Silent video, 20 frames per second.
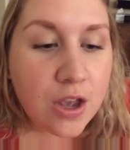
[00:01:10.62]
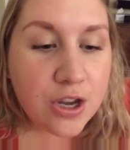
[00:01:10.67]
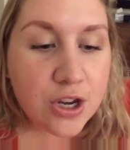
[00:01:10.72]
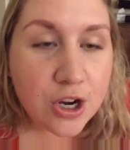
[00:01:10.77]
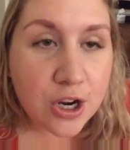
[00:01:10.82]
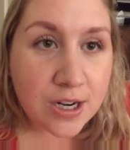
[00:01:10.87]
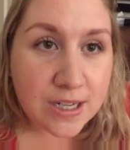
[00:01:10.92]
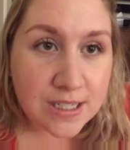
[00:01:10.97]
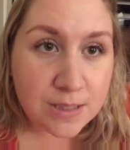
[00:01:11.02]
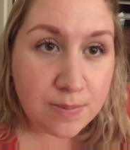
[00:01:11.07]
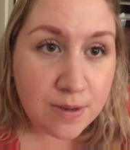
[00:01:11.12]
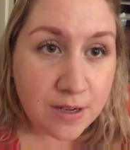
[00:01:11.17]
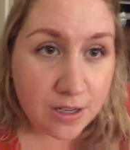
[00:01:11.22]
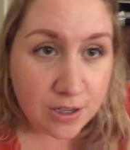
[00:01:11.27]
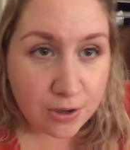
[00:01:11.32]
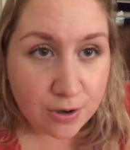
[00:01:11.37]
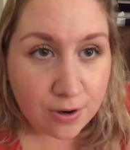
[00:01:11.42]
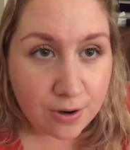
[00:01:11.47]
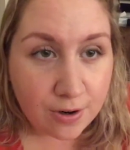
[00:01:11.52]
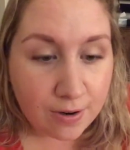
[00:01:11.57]
your husband
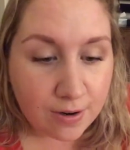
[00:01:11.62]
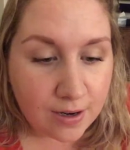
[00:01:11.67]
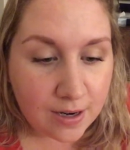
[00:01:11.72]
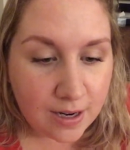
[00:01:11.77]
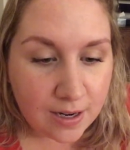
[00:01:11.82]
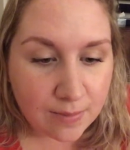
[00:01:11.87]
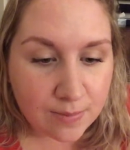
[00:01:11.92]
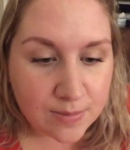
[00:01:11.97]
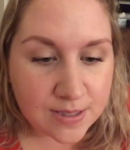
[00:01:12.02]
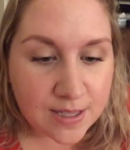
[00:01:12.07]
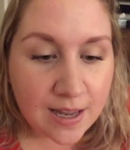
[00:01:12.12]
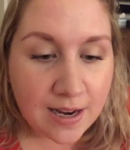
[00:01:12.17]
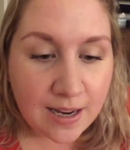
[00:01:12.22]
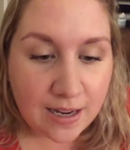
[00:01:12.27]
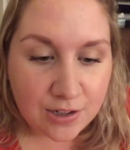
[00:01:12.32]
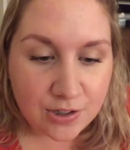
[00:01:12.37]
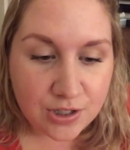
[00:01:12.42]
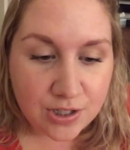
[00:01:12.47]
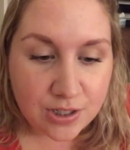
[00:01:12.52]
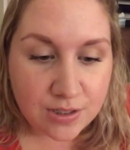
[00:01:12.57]
and your names and
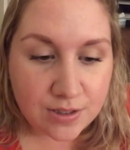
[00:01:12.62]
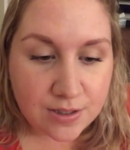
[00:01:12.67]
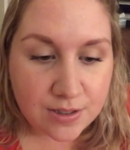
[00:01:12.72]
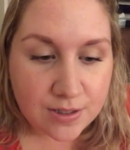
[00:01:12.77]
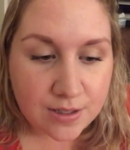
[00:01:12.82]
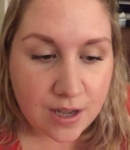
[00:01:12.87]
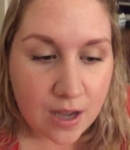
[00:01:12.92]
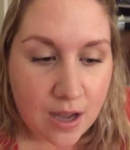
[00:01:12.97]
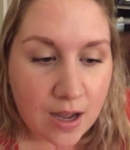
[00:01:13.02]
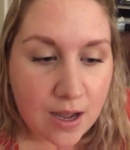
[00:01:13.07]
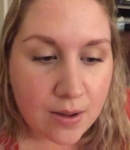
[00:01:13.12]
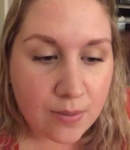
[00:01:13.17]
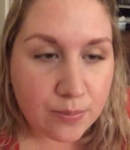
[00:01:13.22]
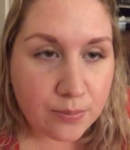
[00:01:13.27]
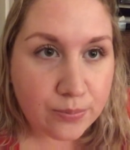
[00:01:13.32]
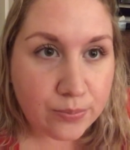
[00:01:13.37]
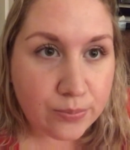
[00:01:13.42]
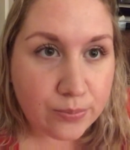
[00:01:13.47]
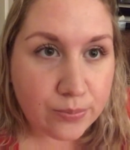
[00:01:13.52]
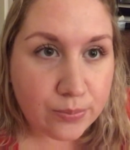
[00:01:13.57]
ages.
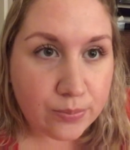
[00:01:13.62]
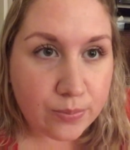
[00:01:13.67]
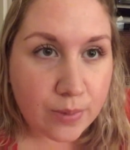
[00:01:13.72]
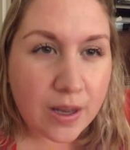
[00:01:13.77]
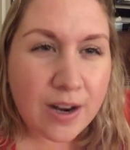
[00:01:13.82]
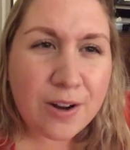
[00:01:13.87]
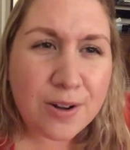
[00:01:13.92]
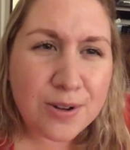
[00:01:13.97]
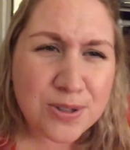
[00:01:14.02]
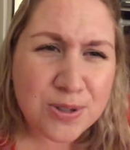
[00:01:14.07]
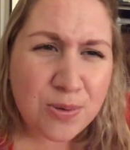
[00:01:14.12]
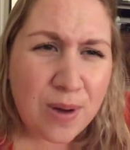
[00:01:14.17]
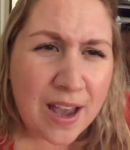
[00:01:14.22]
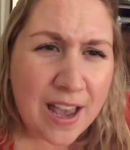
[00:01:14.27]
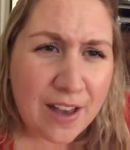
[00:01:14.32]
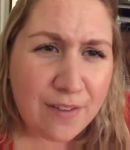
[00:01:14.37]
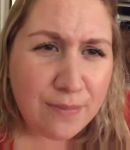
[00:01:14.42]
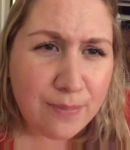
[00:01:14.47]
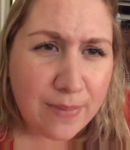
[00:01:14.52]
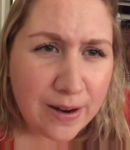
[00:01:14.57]
And also I
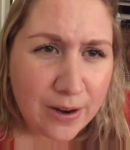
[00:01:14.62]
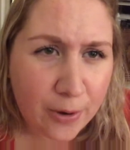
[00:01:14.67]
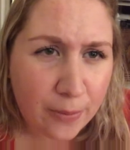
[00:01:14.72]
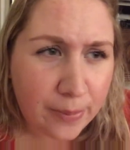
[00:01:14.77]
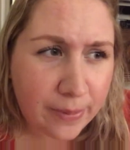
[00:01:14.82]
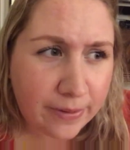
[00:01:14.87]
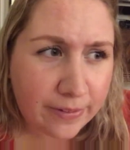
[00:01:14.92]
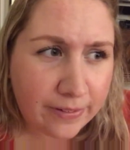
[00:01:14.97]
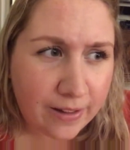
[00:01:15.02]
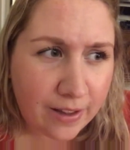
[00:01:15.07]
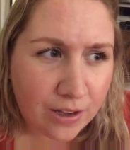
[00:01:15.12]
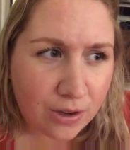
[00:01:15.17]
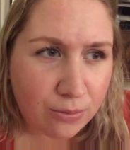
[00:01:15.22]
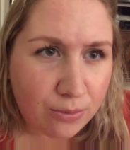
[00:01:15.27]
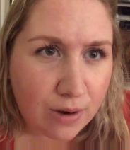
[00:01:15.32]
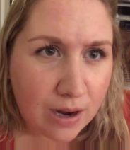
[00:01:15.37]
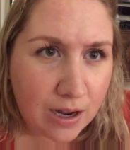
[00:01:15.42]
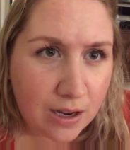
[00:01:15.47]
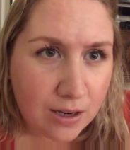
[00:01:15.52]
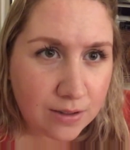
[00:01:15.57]
have my notebook like
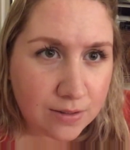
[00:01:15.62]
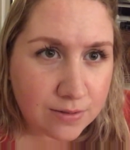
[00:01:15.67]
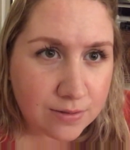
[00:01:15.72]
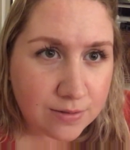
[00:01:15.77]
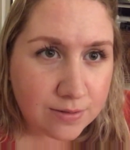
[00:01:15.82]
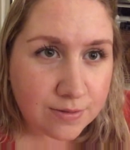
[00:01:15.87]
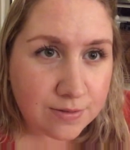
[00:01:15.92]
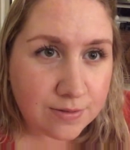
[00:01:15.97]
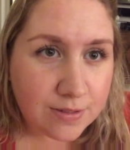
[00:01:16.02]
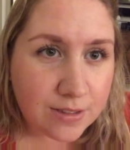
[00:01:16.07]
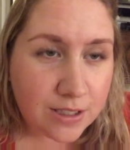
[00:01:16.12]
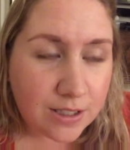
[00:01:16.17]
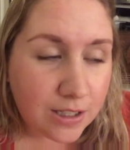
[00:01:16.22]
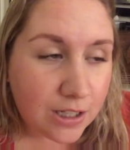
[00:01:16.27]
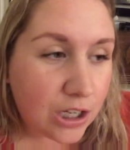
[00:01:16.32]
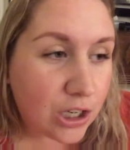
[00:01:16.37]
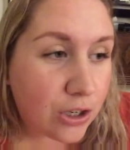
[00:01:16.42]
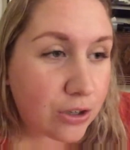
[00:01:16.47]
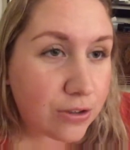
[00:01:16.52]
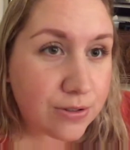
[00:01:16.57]
right
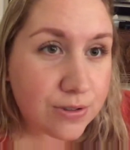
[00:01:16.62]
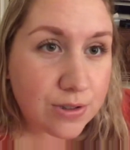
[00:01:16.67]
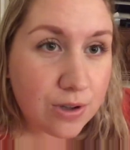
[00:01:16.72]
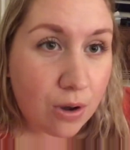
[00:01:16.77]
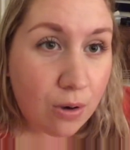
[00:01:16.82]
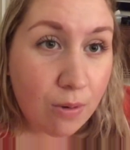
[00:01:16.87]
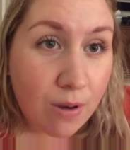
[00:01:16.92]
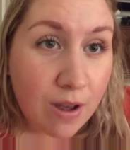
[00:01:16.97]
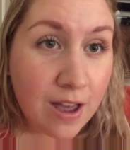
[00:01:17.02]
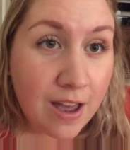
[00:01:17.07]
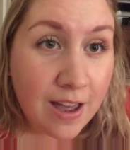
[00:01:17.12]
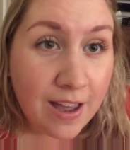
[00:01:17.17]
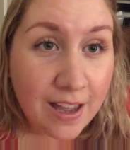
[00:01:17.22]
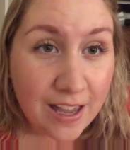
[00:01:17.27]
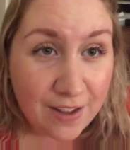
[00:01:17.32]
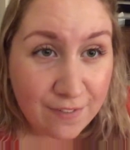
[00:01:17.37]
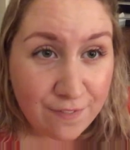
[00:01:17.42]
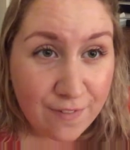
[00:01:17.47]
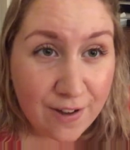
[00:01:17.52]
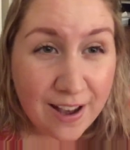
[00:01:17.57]
here, so
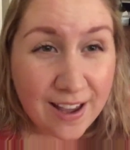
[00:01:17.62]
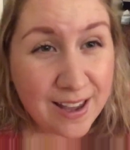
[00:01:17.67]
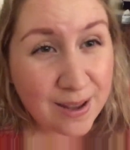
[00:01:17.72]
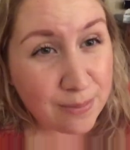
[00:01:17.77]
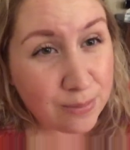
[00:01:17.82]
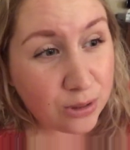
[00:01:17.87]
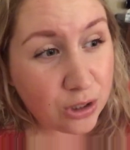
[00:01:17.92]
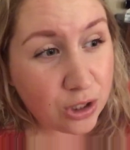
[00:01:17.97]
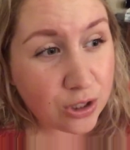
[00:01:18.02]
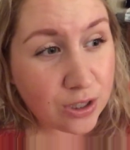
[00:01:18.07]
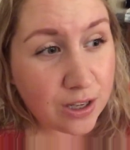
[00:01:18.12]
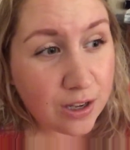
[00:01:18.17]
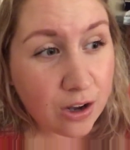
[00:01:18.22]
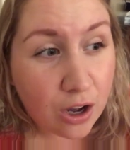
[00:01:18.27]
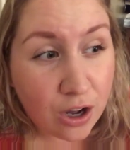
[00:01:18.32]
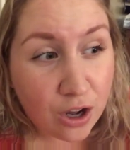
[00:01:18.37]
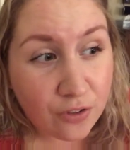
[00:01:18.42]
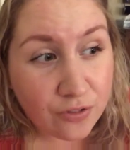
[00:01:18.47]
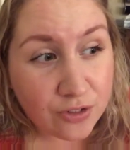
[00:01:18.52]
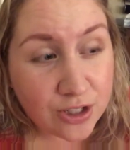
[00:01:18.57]
if I am looking
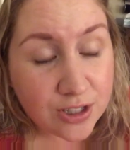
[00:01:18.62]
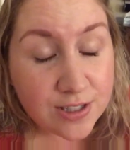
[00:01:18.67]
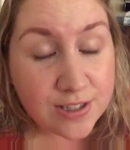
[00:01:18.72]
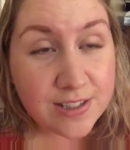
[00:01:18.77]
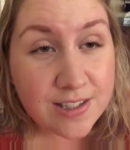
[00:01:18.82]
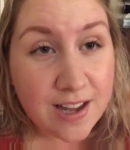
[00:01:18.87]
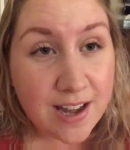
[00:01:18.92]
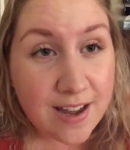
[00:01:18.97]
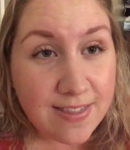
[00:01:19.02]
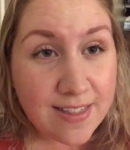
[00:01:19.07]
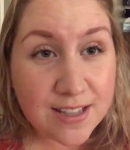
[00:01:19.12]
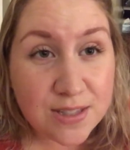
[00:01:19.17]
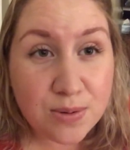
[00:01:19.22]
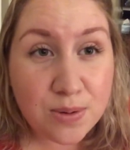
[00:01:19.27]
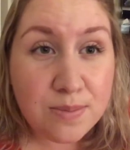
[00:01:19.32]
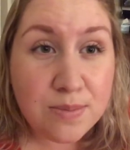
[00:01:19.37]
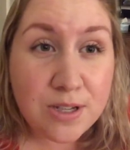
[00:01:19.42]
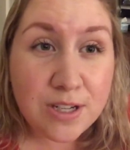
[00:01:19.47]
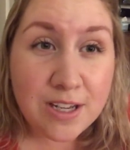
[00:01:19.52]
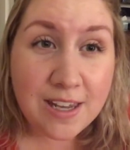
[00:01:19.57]
off to the side, that's
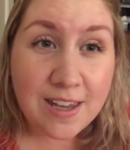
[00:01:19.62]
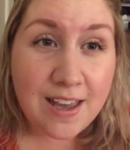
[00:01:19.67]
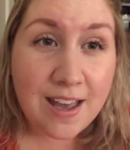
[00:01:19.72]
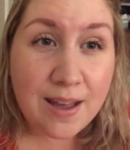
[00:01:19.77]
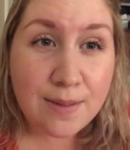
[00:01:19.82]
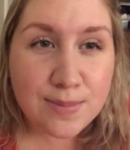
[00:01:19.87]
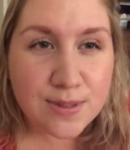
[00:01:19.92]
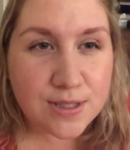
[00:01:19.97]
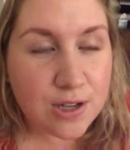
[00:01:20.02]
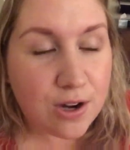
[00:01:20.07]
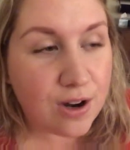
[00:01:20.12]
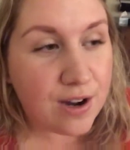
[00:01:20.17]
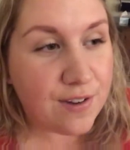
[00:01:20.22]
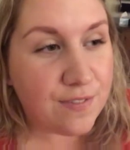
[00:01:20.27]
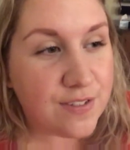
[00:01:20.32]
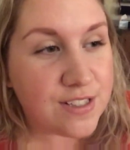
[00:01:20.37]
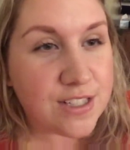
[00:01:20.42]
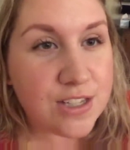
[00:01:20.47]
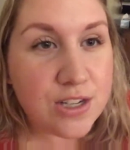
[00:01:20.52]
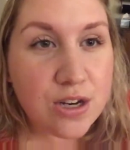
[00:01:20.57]
what I'm looking at. Sorry
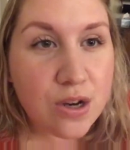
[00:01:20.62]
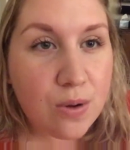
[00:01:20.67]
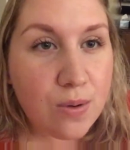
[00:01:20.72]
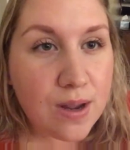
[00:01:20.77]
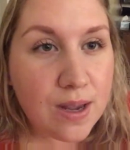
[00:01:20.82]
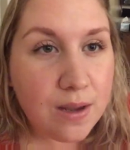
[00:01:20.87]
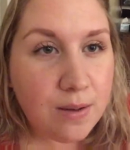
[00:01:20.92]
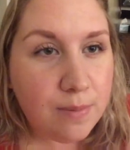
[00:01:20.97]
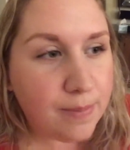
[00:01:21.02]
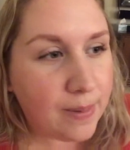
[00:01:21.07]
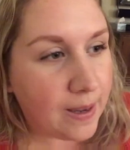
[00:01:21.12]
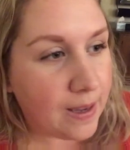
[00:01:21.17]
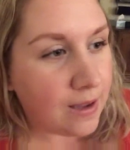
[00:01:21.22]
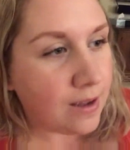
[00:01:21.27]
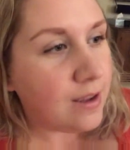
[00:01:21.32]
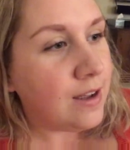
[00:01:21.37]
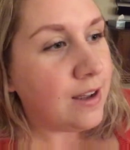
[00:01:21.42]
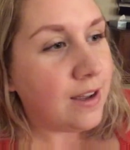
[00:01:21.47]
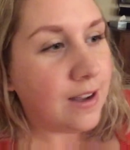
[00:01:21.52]
if it's annoying, but I